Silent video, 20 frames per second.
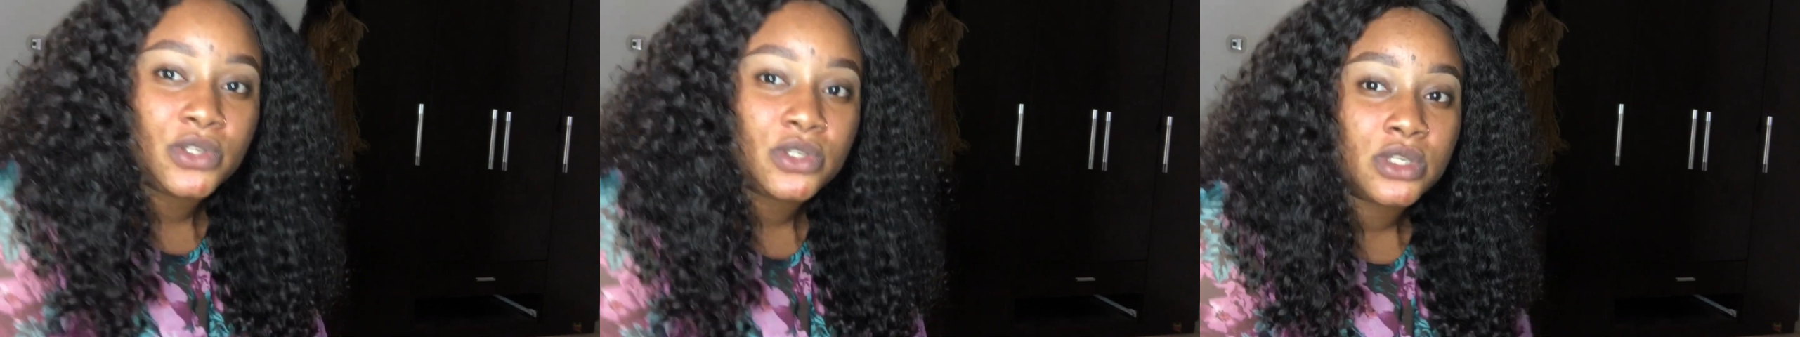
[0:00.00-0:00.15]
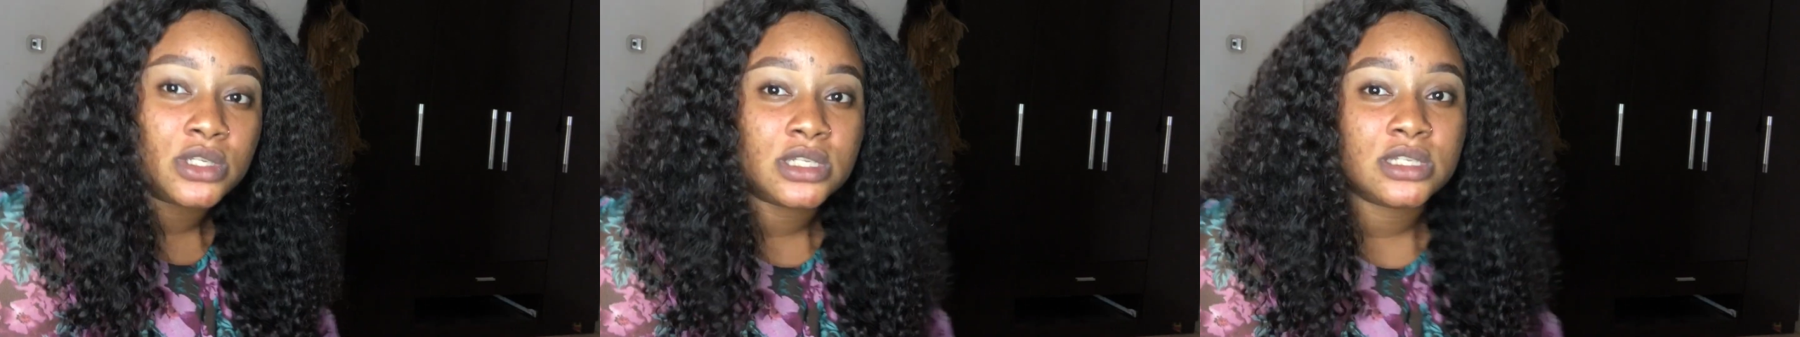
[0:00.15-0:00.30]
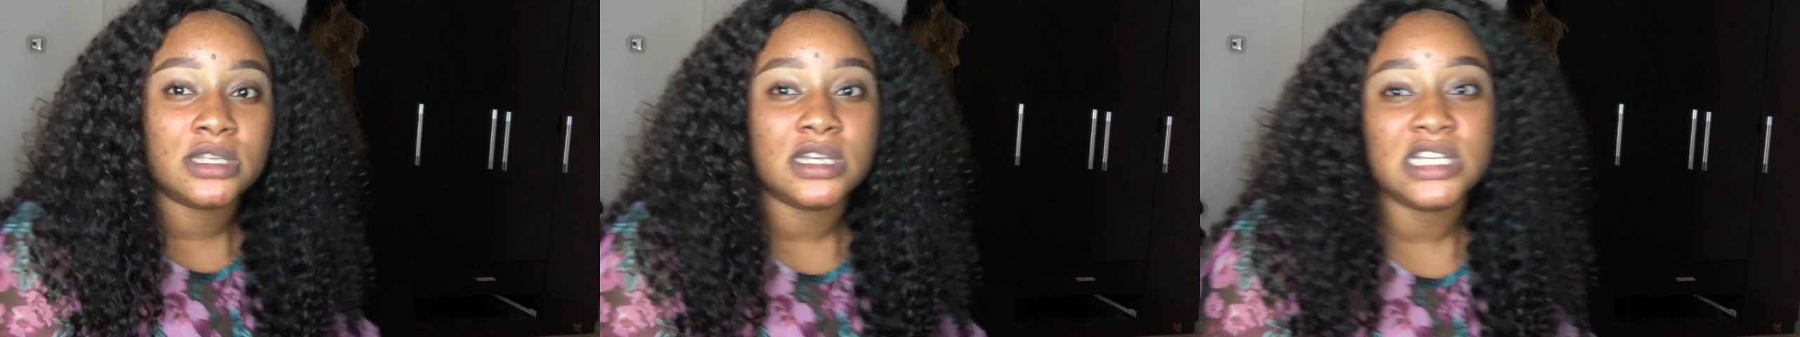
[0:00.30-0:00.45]
So
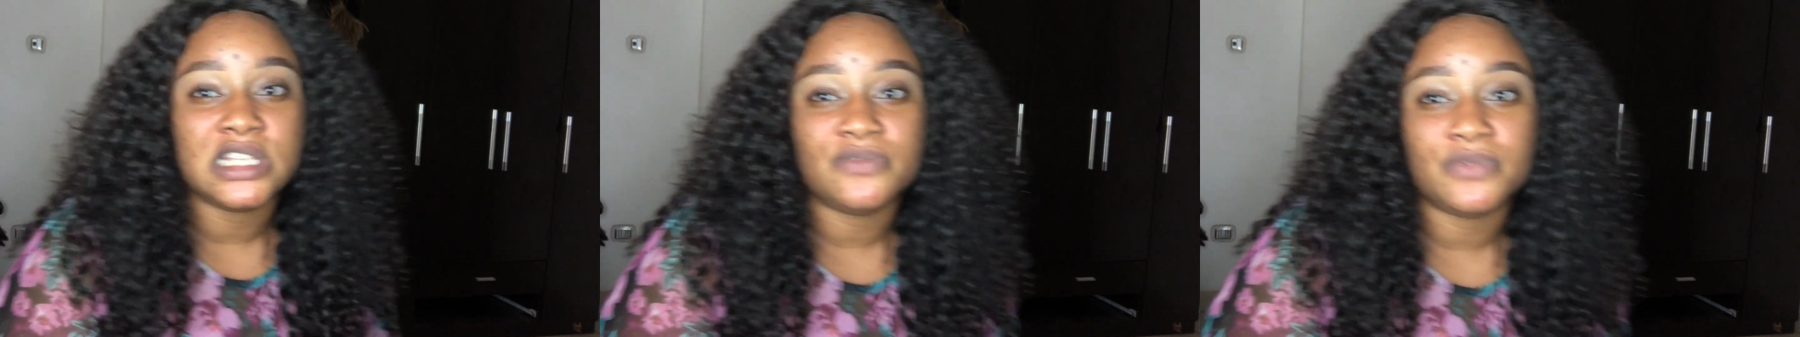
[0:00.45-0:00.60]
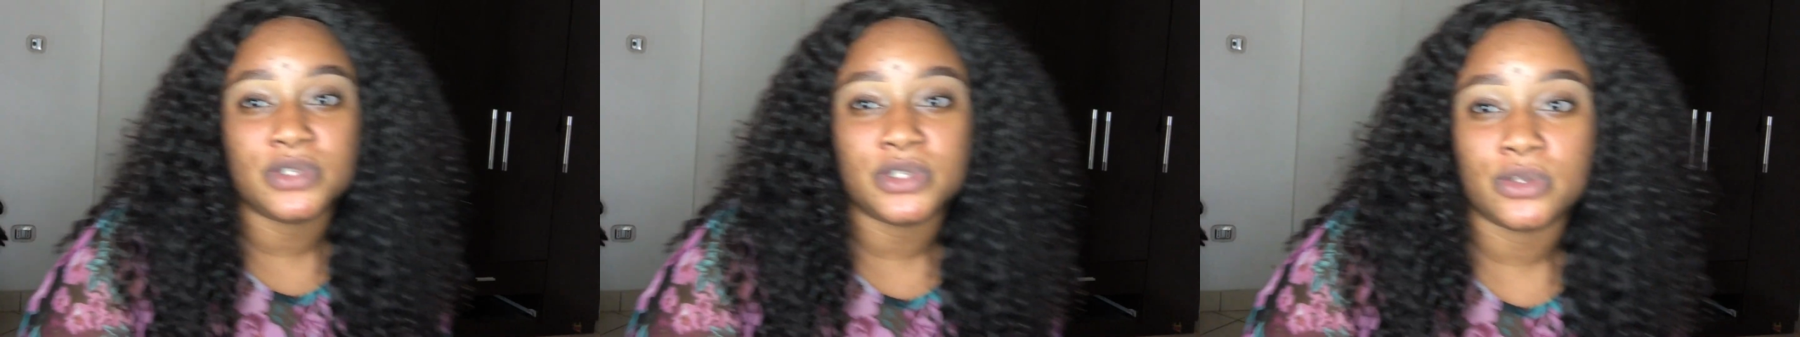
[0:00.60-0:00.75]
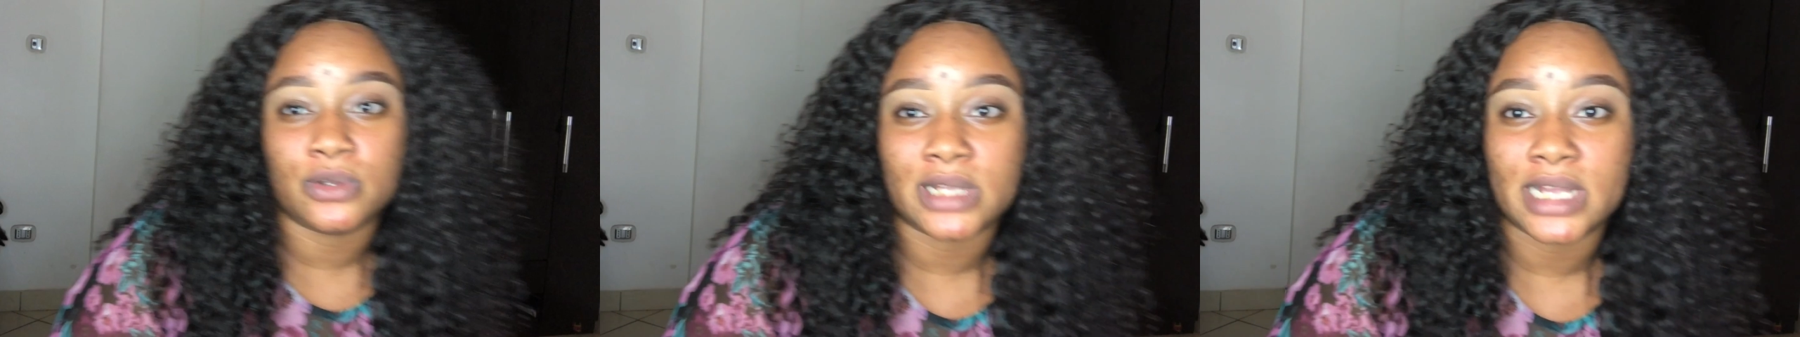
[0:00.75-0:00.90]
today's
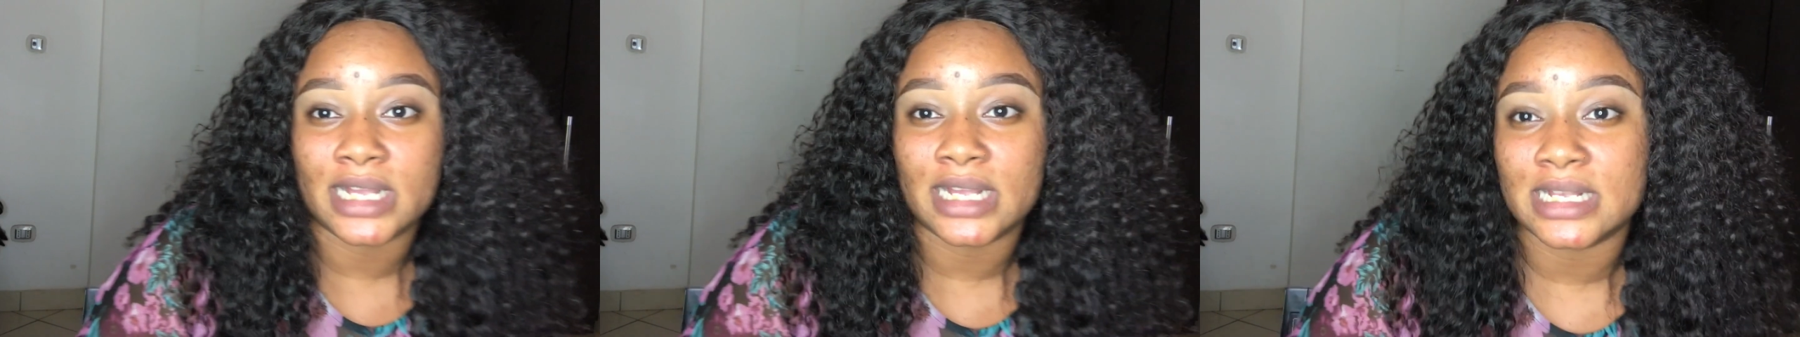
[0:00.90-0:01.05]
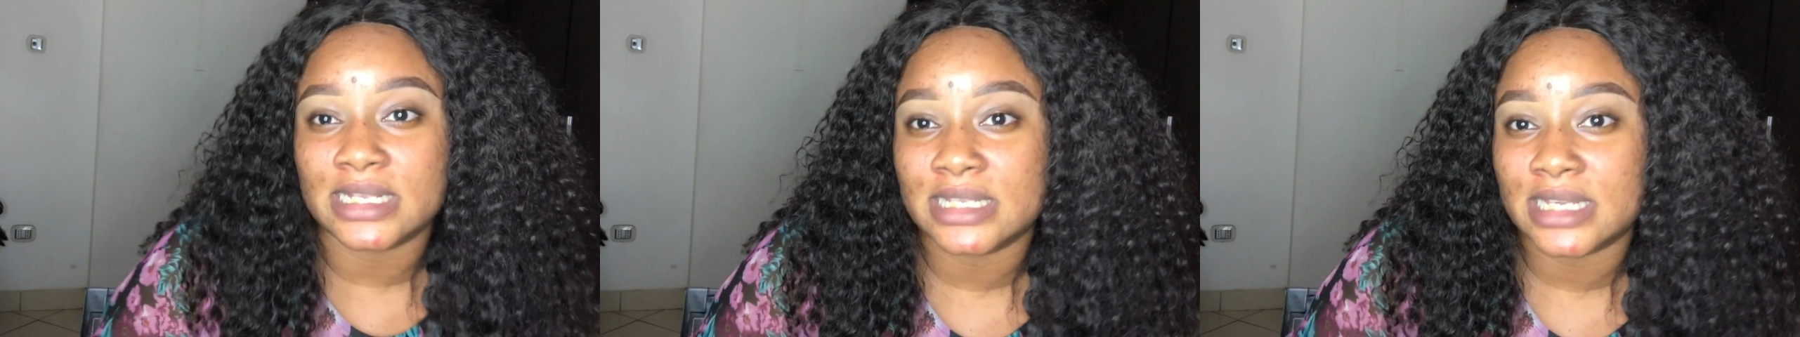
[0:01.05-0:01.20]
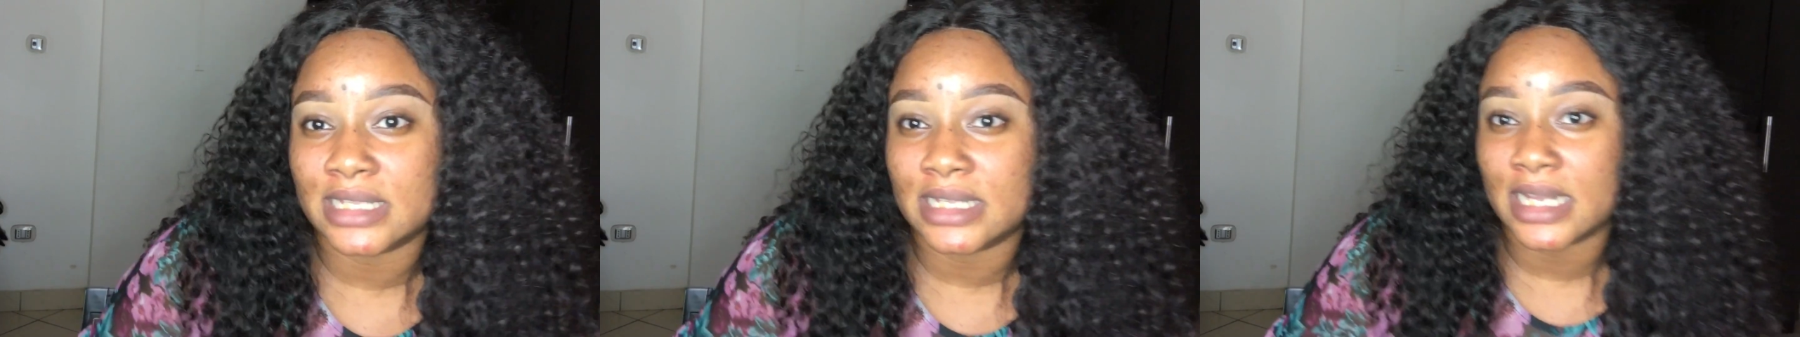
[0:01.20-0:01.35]
video, like I
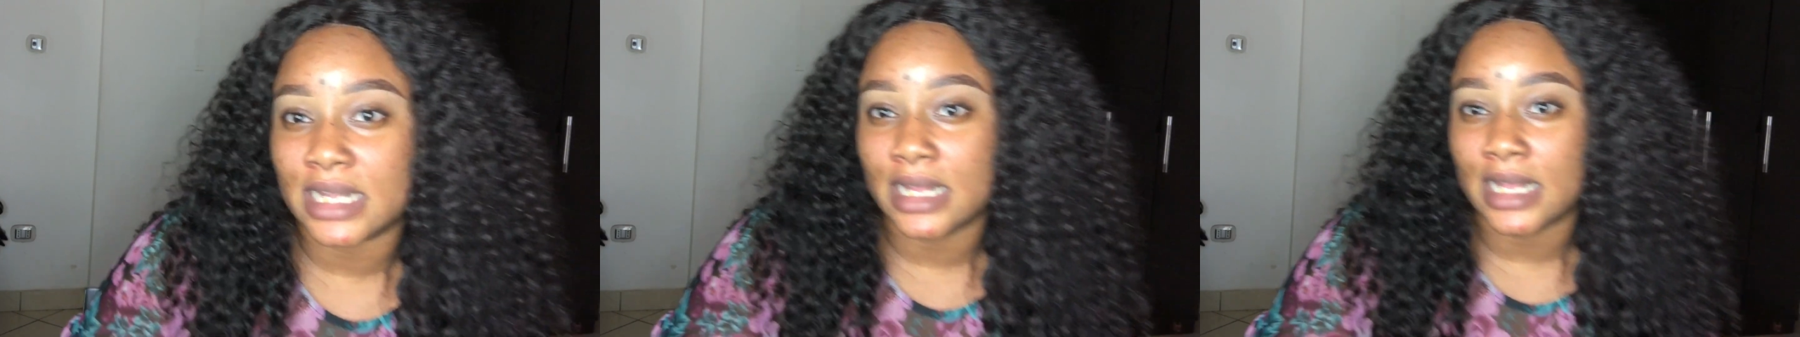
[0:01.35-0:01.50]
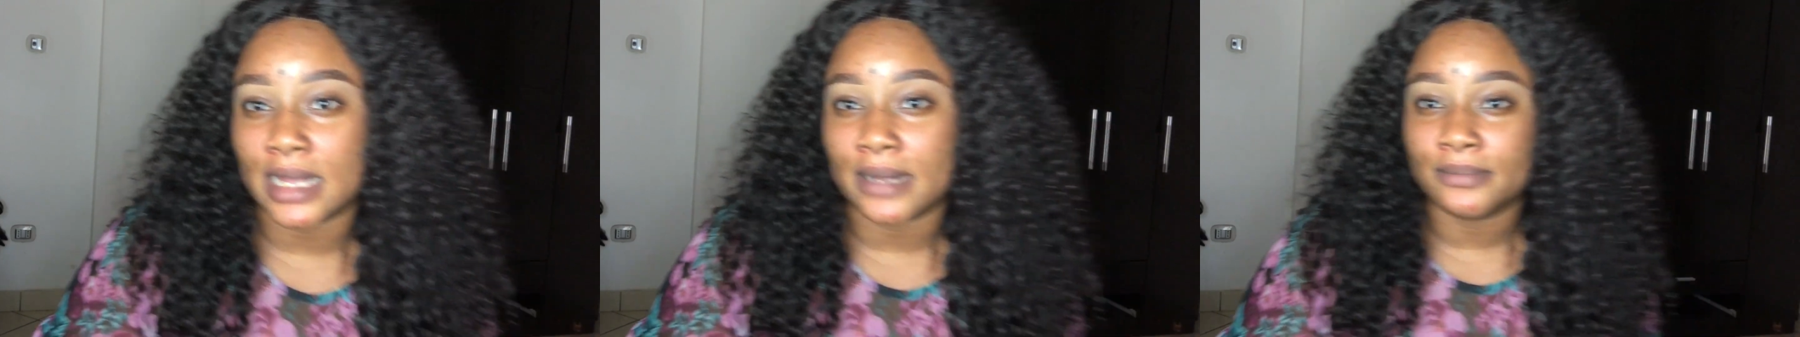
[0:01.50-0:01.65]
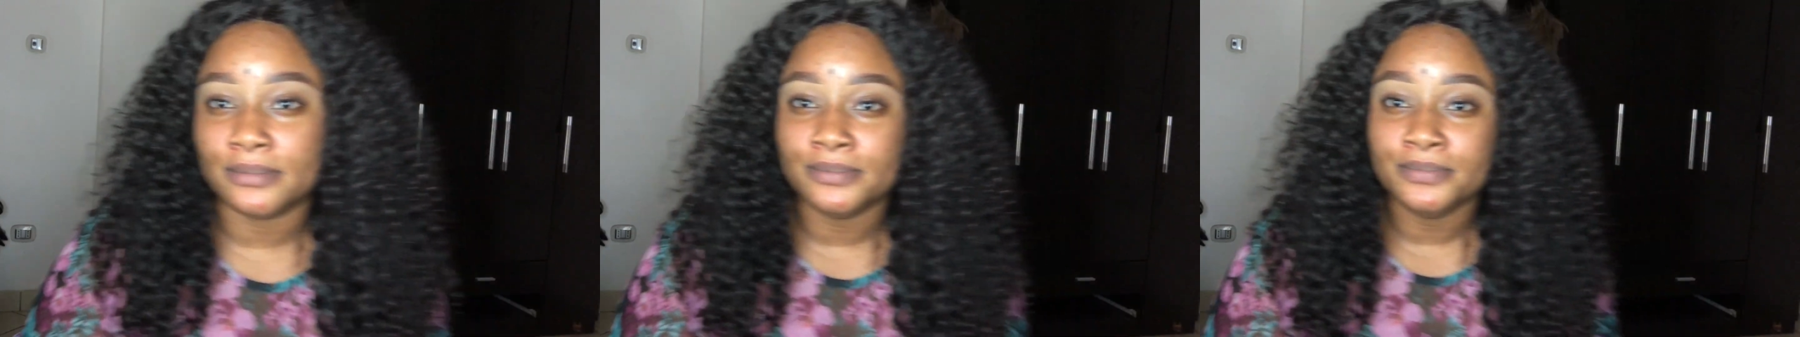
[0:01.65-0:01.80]
said
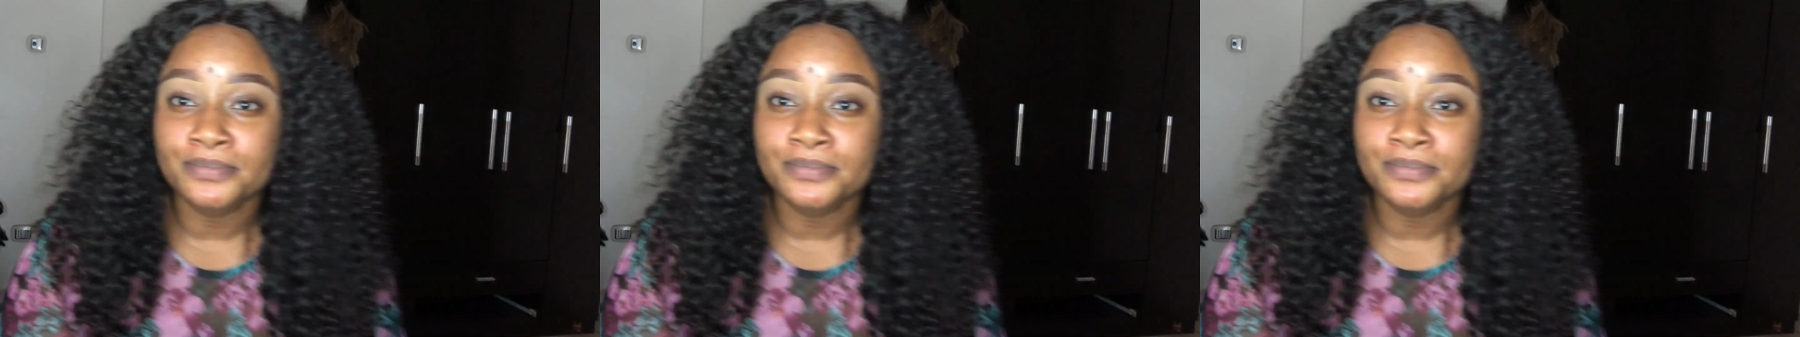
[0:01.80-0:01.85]
earlier,